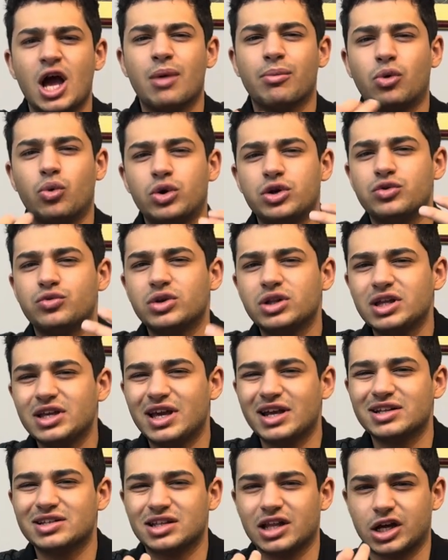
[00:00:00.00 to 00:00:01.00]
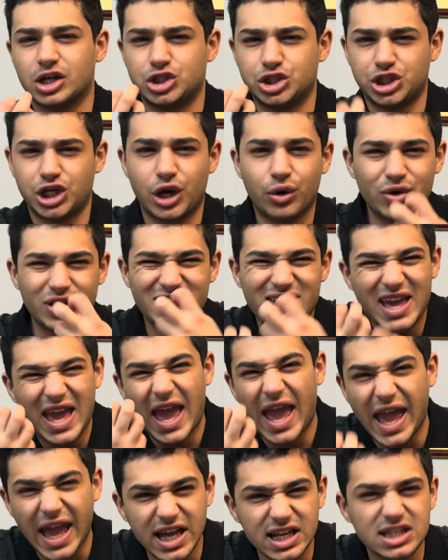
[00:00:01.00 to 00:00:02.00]
but when you really get into like a cherry
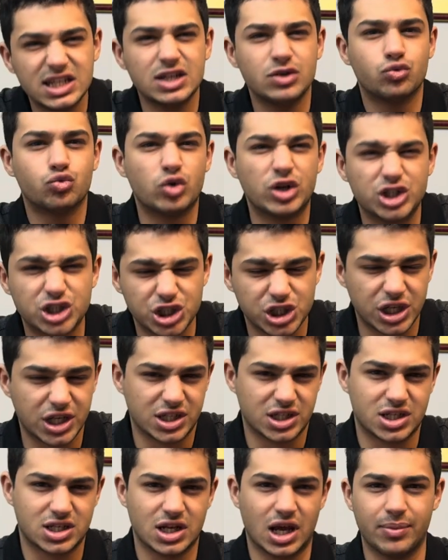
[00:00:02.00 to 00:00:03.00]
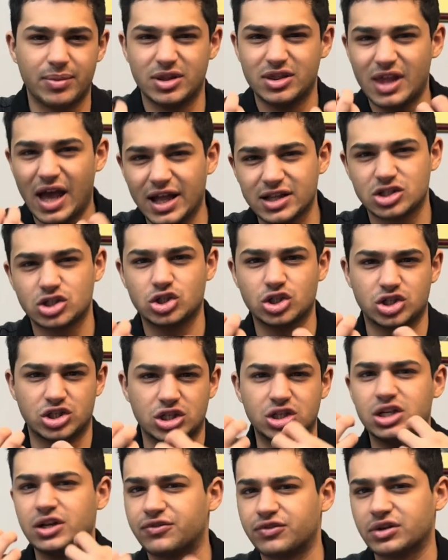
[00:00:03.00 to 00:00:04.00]
candy richness, I mean, that's just
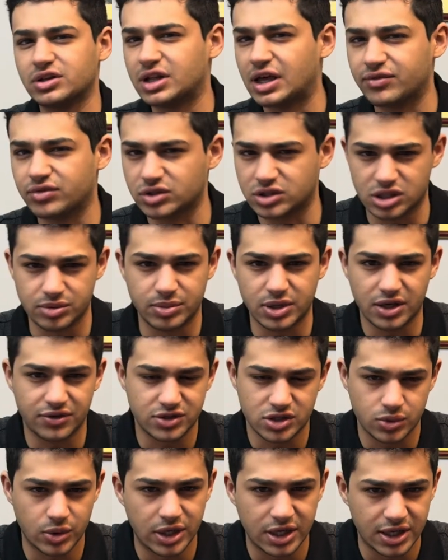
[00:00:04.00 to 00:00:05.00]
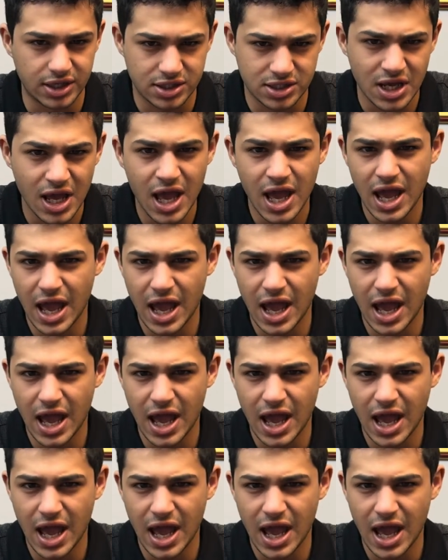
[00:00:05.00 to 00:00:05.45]
a different level to me of sweetness.